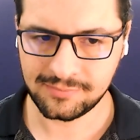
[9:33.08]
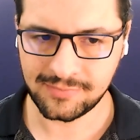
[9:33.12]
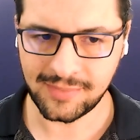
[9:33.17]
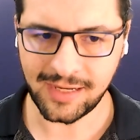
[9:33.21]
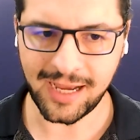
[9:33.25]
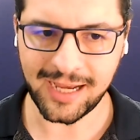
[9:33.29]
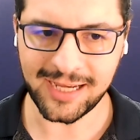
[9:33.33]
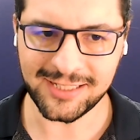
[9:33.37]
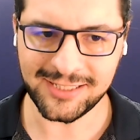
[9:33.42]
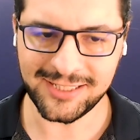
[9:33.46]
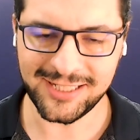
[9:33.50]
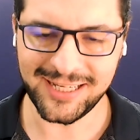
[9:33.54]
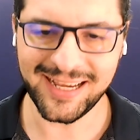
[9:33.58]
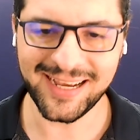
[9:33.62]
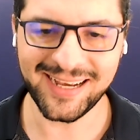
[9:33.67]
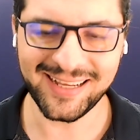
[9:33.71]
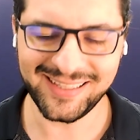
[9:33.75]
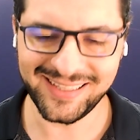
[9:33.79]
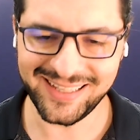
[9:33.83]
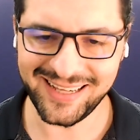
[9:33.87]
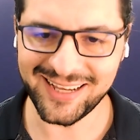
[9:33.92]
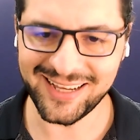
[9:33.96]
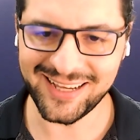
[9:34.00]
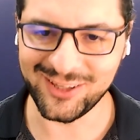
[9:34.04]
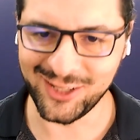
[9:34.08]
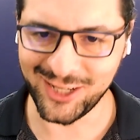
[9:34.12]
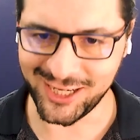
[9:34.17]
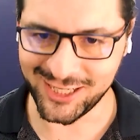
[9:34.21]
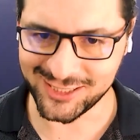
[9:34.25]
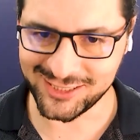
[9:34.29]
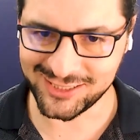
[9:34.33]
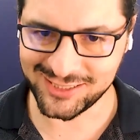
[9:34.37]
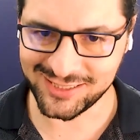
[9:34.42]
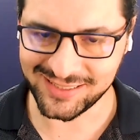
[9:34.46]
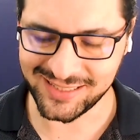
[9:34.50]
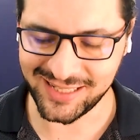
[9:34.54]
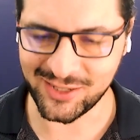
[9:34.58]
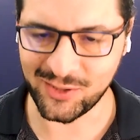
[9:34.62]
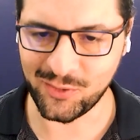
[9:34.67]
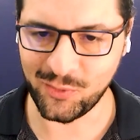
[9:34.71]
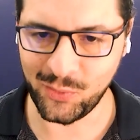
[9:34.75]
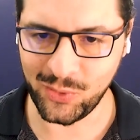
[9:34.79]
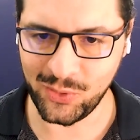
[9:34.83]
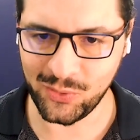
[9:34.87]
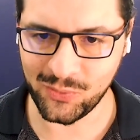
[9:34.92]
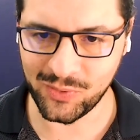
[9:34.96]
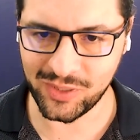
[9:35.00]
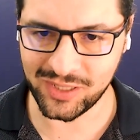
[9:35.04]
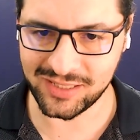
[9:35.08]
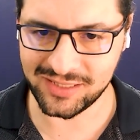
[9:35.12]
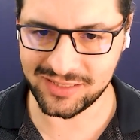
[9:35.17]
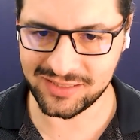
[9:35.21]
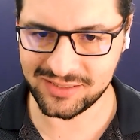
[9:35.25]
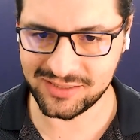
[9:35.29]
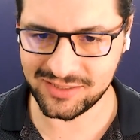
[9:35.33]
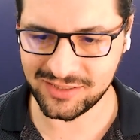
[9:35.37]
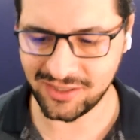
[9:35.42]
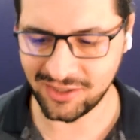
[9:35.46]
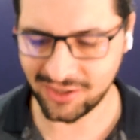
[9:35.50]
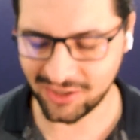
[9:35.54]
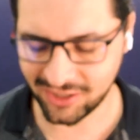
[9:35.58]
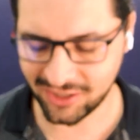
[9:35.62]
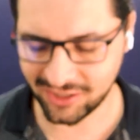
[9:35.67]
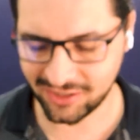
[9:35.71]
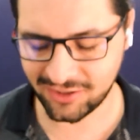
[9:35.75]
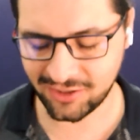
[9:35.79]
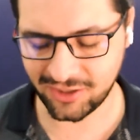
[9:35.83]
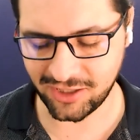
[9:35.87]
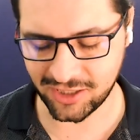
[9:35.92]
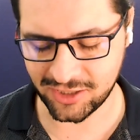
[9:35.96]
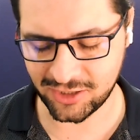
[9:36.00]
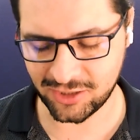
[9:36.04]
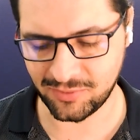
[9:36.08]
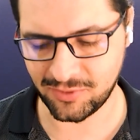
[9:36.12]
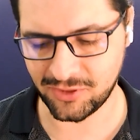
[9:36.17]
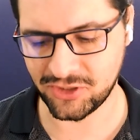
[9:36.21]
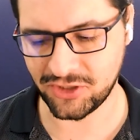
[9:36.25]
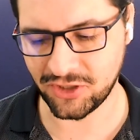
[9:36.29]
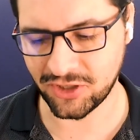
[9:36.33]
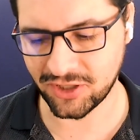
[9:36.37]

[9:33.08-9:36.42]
Ideally, a lot. Like we want our customers,